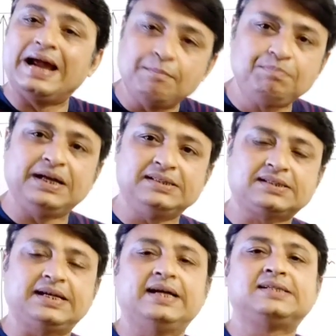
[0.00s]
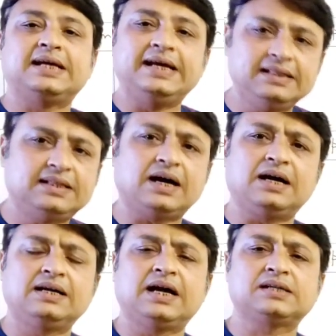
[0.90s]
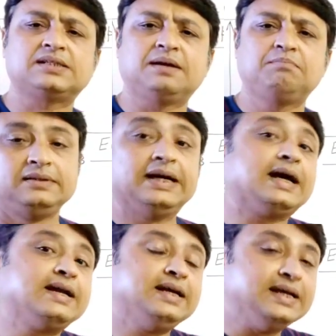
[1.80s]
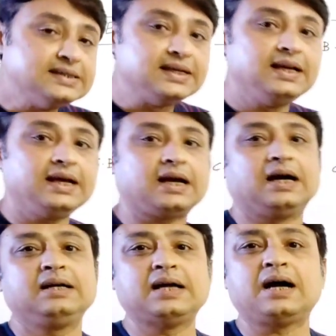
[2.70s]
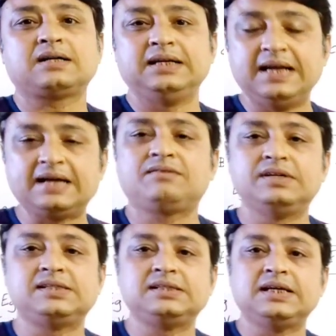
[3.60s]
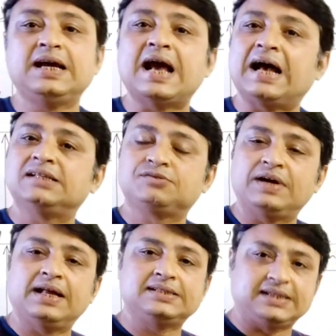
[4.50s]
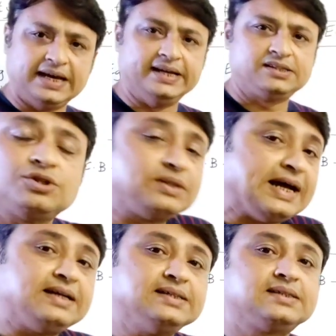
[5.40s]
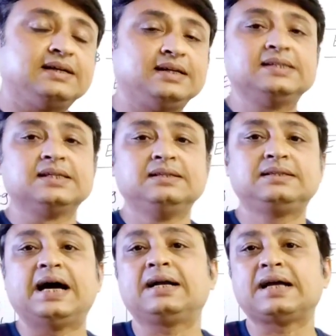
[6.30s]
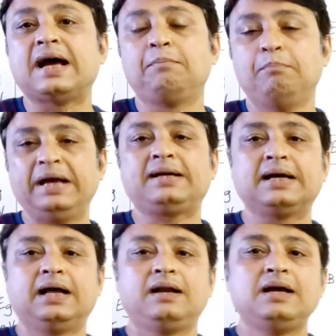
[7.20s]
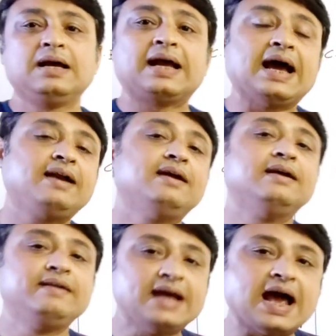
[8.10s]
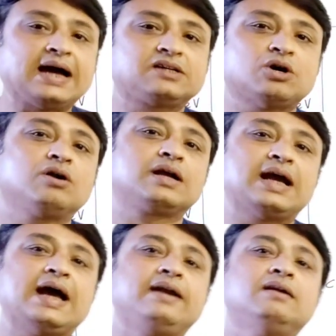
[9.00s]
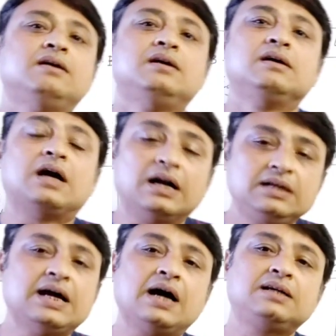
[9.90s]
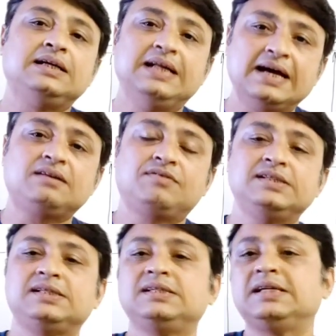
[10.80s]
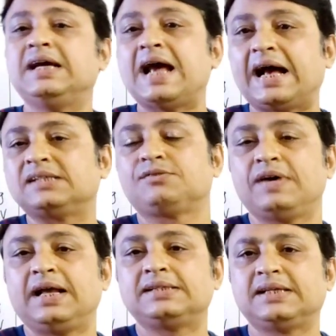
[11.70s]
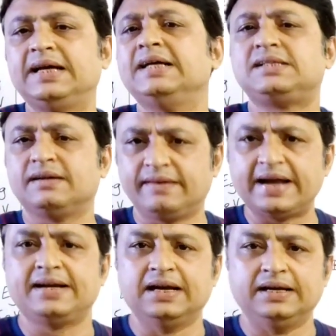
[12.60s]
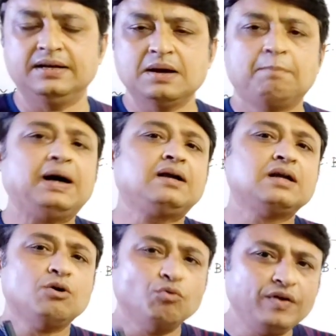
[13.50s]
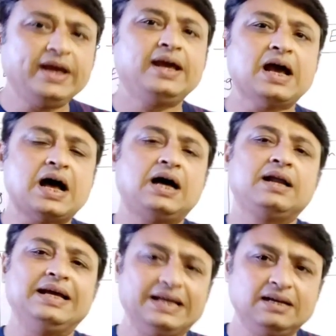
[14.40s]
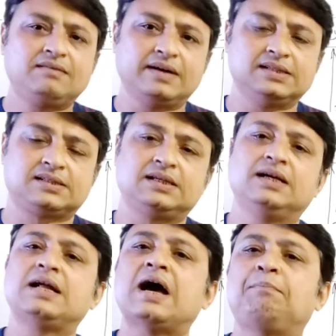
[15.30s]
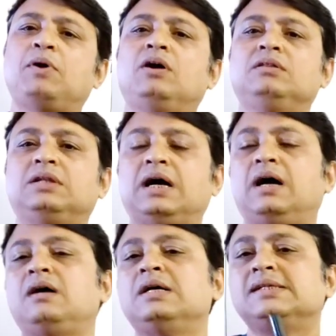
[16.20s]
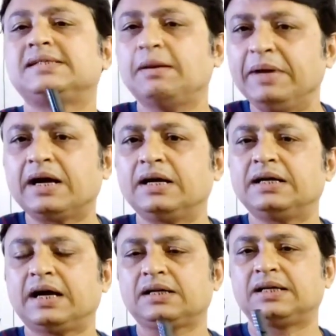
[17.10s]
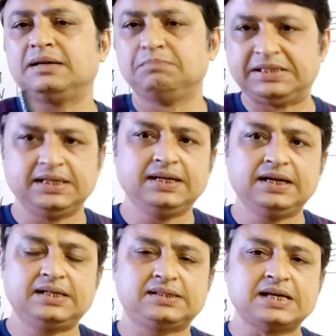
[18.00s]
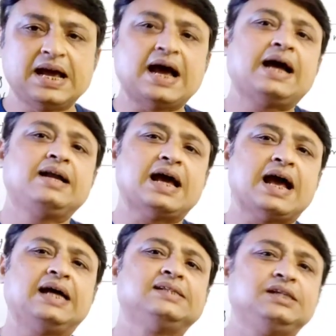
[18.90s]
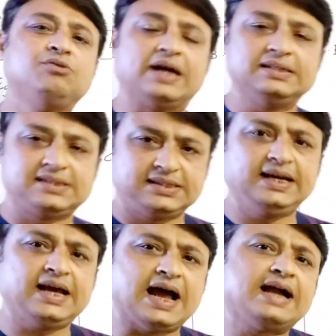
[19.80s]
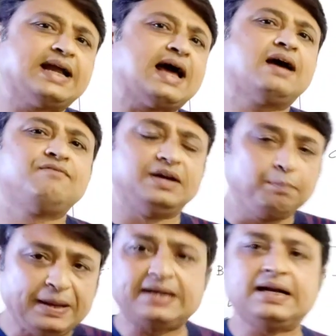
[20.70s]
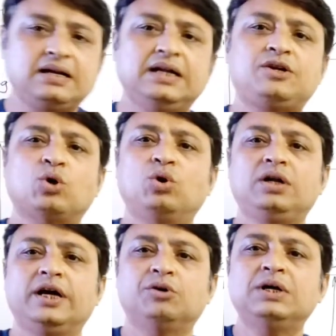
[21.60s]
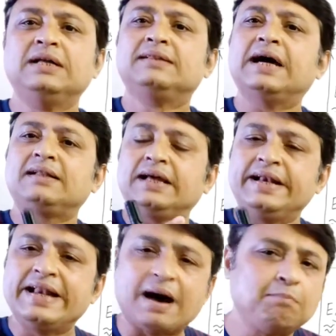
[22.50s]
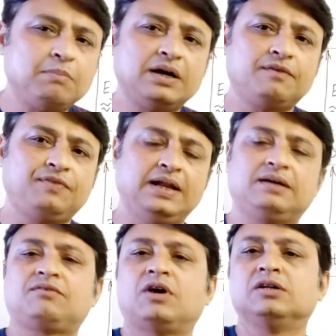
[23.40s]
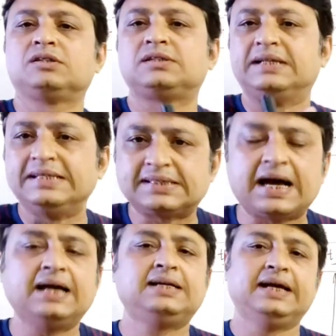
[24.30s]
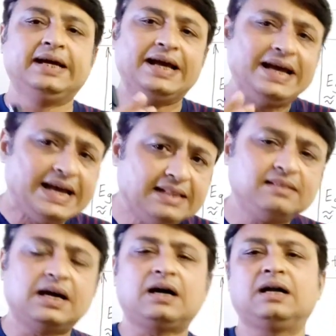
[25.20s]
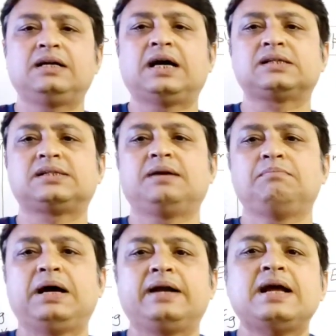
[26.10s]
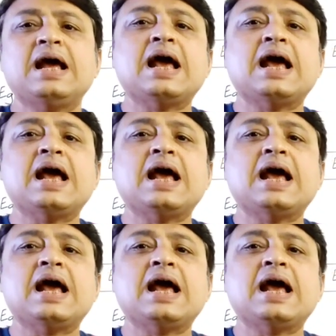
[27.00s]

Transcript: empty states in the conduction band they can easily conduct electricity as well as heat so that is the reason that a metal can react or can conduct electricity as well as heat readily but we are interested upon the semiconductor materials and as you can see and I have repeatedly told you that the number of electrons residing in the conduction band